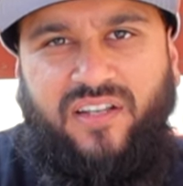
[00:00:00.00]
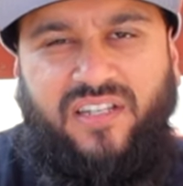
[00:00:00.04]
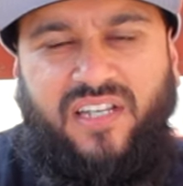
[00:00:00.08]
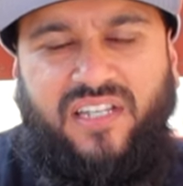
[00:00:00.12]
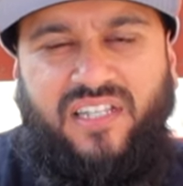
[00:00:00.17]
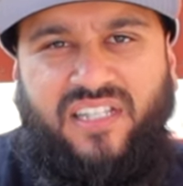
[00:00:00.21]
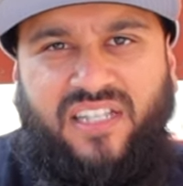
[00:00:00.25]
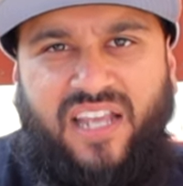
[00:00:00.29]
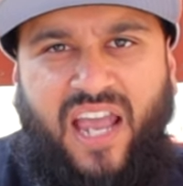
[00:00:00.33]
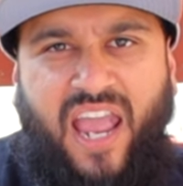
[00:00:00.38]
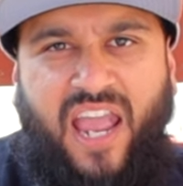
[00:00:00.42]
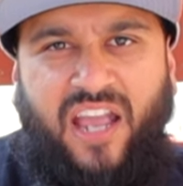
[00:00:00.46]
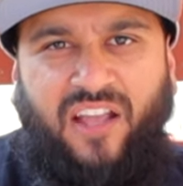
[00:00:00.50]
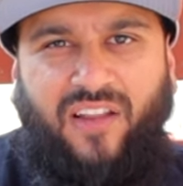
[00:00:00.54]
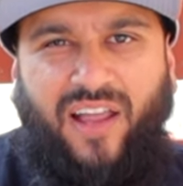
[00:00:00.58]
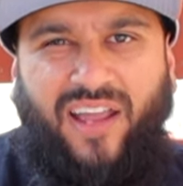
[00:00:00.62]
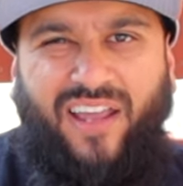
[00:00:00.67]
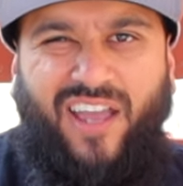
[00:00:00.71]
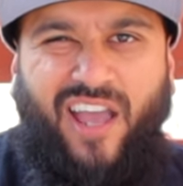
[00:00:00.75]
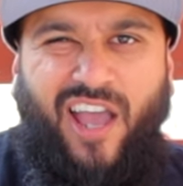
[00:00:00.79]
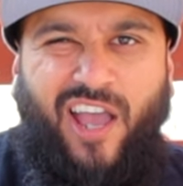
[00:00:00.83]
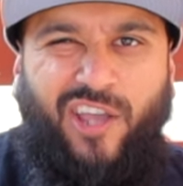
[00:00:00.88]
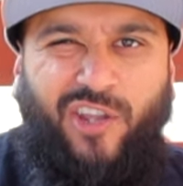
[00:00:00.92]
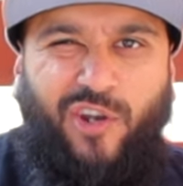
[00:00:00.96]
saying,
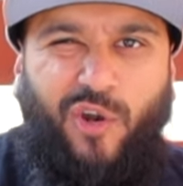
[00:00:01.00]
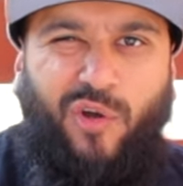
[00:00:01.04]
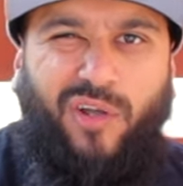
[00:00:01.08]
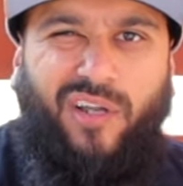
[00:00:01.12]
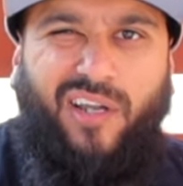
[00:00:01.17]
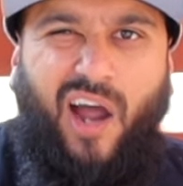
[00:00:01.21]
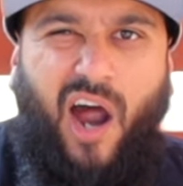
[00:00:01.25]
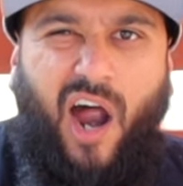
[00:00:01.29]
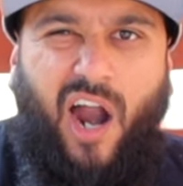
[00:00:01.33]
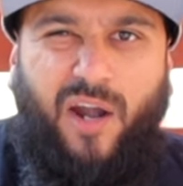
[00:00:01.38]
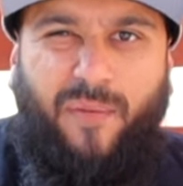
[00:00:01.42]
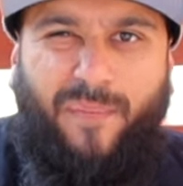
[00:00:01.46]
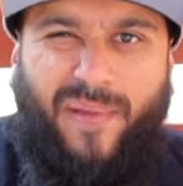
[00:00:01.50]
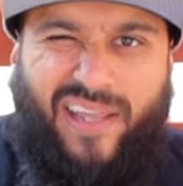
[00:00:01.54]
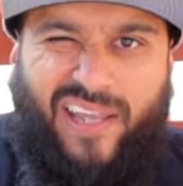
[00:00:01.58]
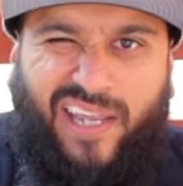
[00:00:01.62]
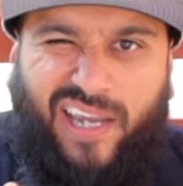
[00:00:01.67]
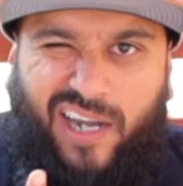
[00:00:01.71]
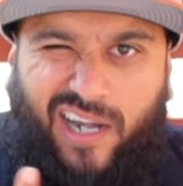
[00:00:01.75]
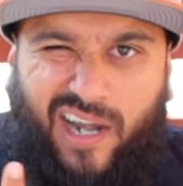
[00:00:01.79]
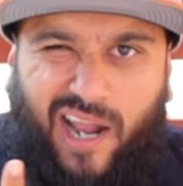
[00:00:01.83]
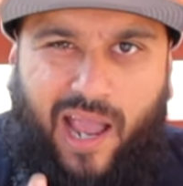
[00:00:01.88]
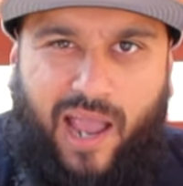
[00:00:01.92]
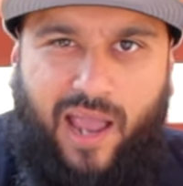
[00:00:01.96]
right? You know, gar me
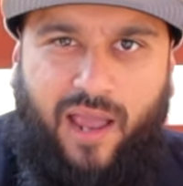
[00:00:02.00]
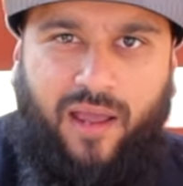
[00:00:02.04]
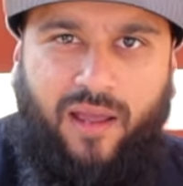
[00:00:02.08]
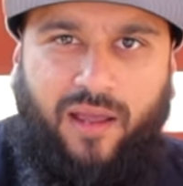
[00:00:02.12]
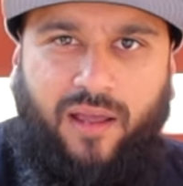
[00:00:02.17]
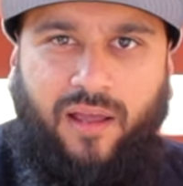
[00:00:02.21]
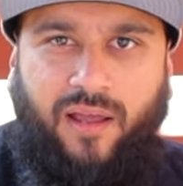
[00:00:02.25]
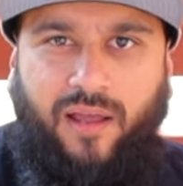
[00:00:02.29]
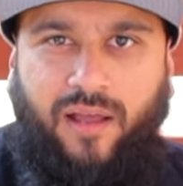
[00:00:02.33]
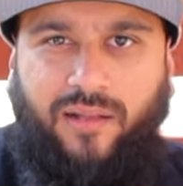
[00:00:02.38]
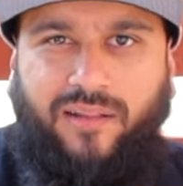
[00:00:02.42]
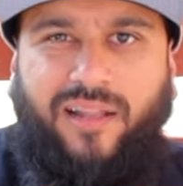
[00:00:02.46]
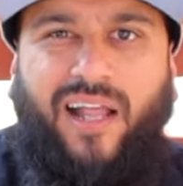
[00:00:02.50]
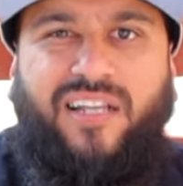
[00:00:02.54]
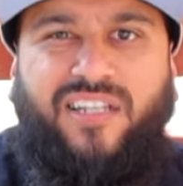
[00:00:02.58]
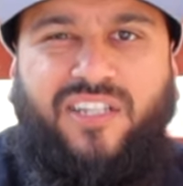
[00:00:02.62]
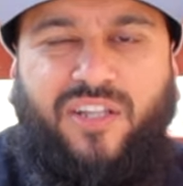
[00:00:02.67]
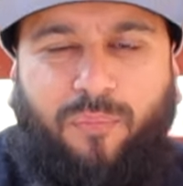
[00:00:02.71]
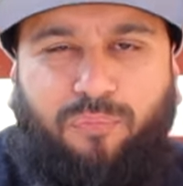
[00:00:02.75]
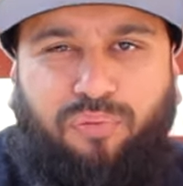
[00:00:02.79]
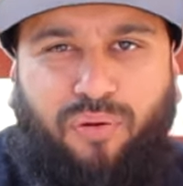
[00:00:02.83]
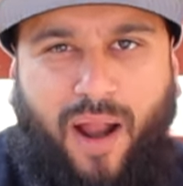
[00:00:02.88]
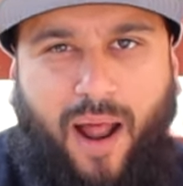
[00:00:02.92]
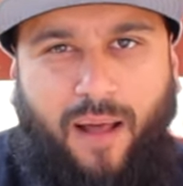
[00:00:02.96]
kire. That's
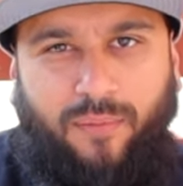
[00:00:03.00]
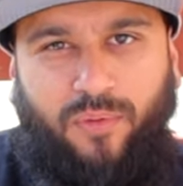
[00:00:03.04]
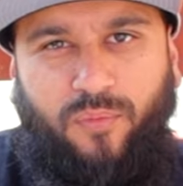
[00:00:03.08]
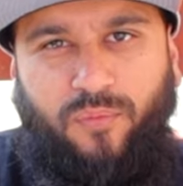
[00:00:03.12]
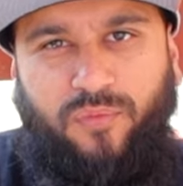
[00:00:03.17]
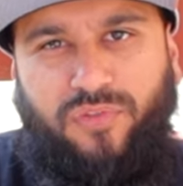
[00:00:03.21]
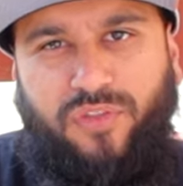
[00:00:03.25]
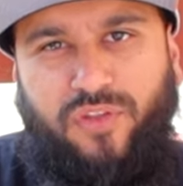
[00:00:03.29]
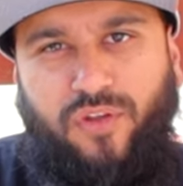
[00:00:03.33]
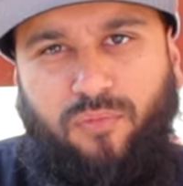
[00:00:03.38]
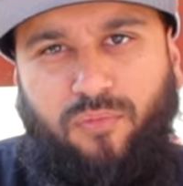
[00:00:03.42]
the problem with